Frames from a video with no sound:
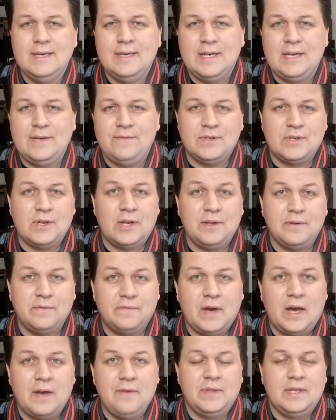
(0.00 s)
Even there's only
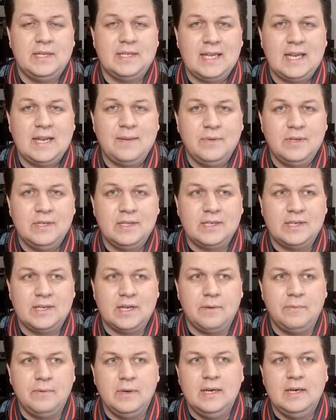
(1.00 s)
5 of their cinemas, you
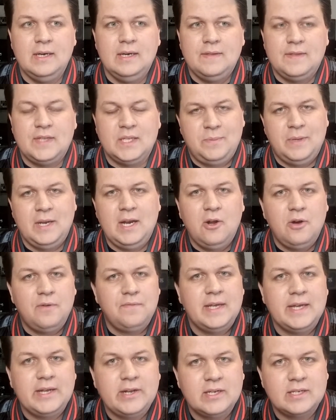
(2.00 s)
know, there's been a lot of
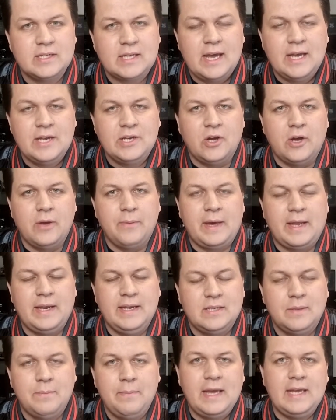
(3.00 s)
Nicolas Cage hype. And
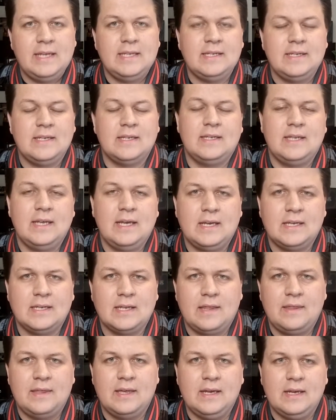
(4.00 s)
it's amazing to see, because I
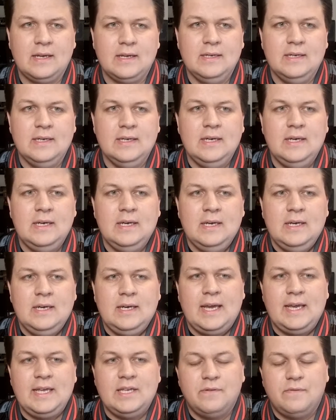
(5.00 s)
think
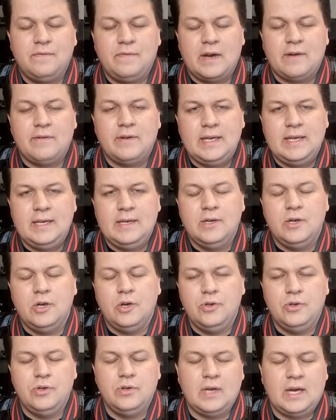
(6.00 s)
he's a very, I
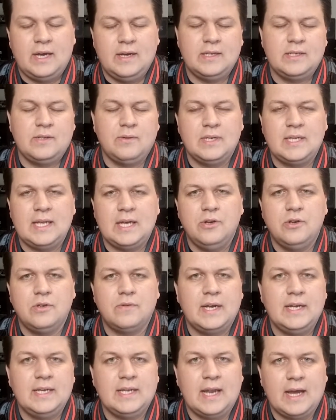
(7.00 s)
don't want to say
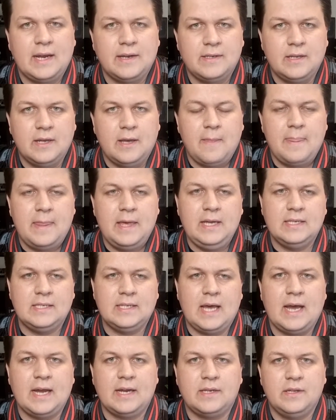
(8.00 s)
underrated actor, he's an
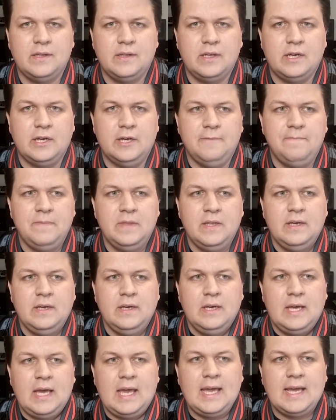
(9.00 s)
actor that
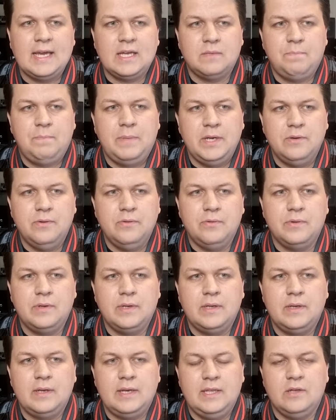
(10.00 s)
he gets billed
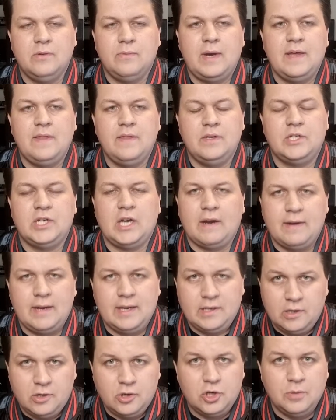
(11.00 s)
in the way that Jared
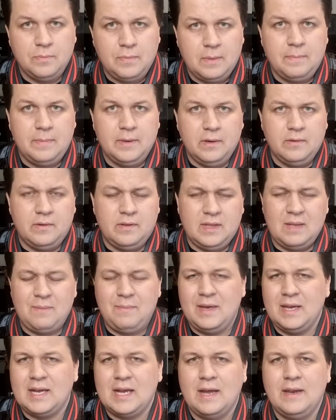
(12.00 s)
Leto should be billed. They
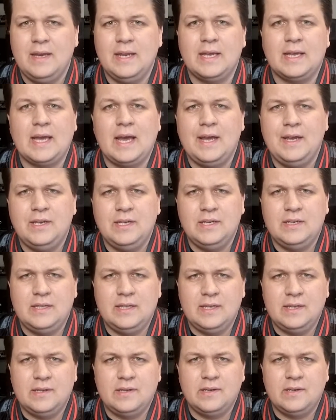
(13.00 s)
make out Nick Cage is
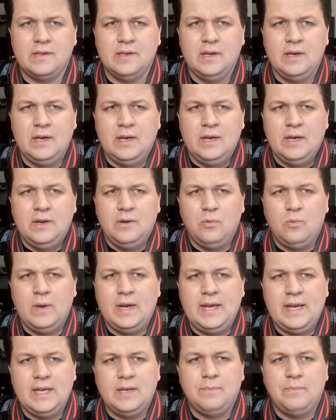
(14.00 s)
this
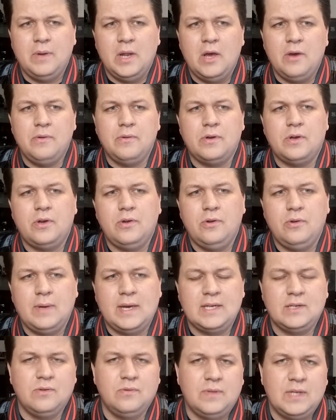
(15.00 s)
weird bloke who
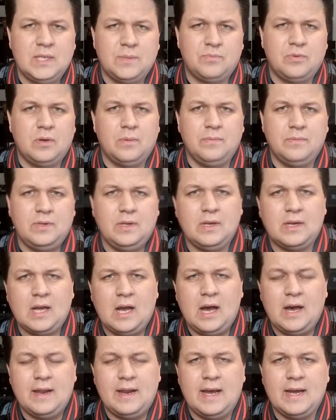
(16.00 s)
has all these problems, who
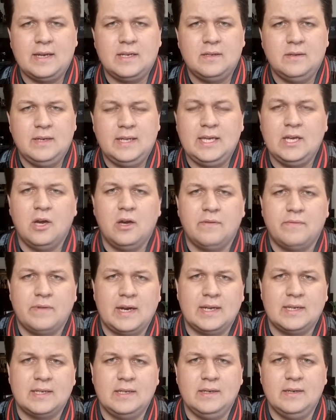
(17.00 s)
can't act and he
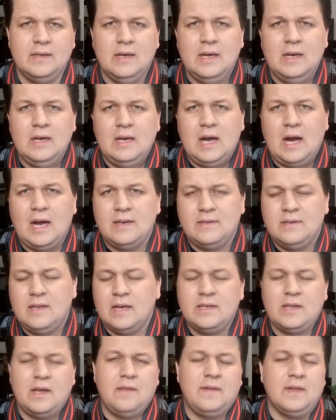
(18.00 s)
overacts, and I
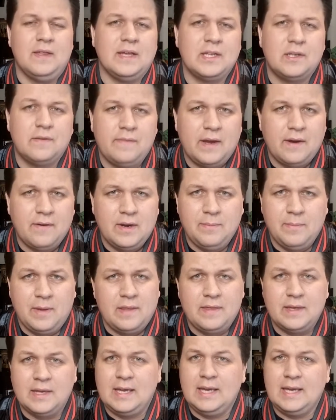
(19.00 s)
don't think that's fair on him. I
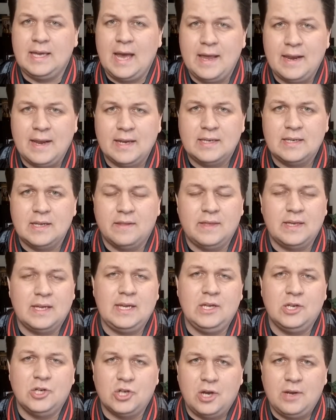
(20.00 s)
think he can act, I think
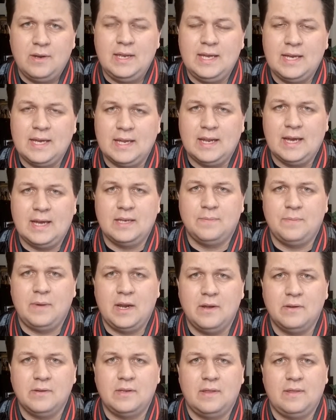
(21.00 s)
he's shown he can act, but
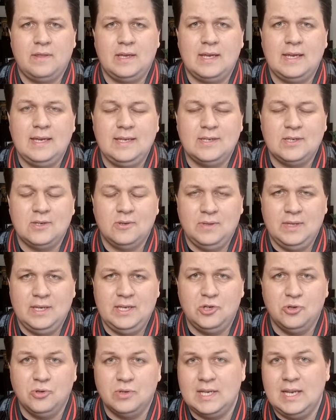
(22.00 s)
I also think he's someone that
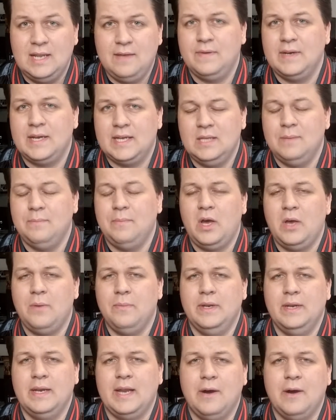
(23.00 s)
enjoys living in the moment.